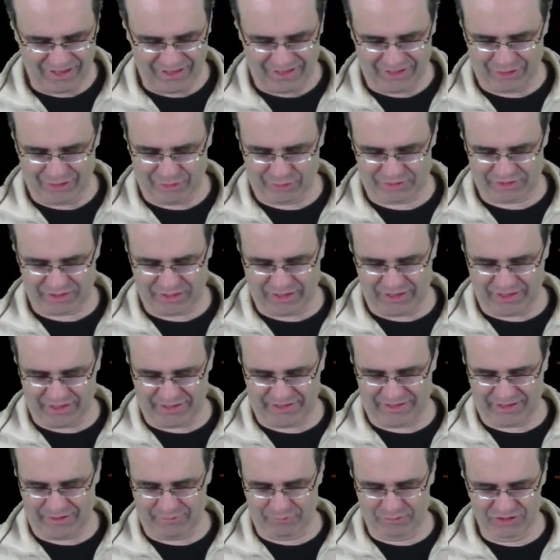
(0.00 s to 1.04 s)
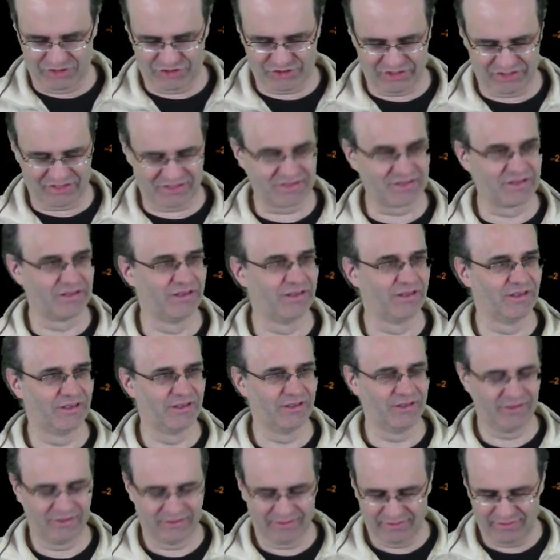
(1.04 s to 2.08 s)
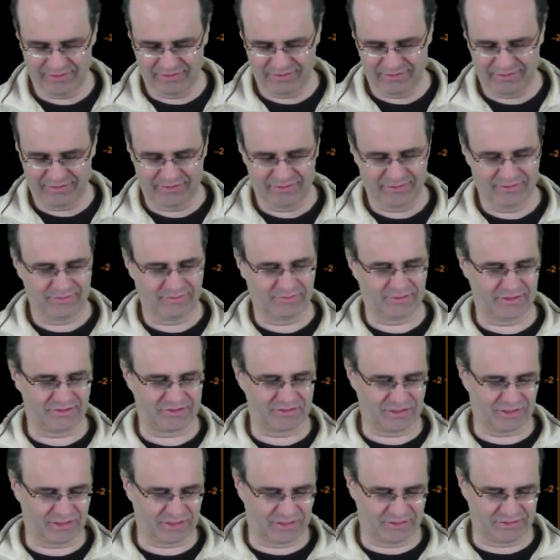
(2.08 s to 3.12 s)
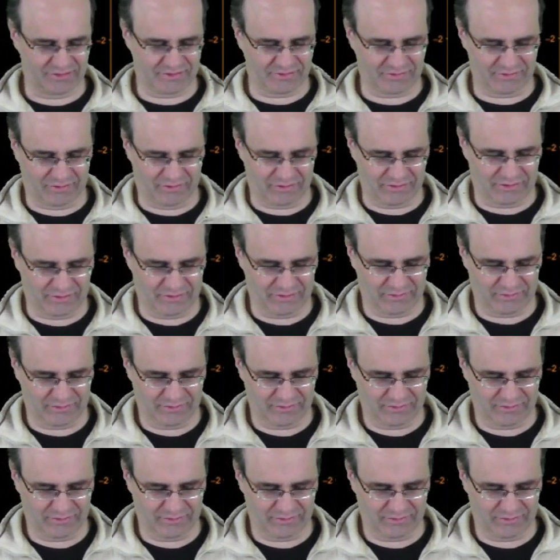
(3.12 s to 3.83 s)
Okay, and I will just, right, so I can start,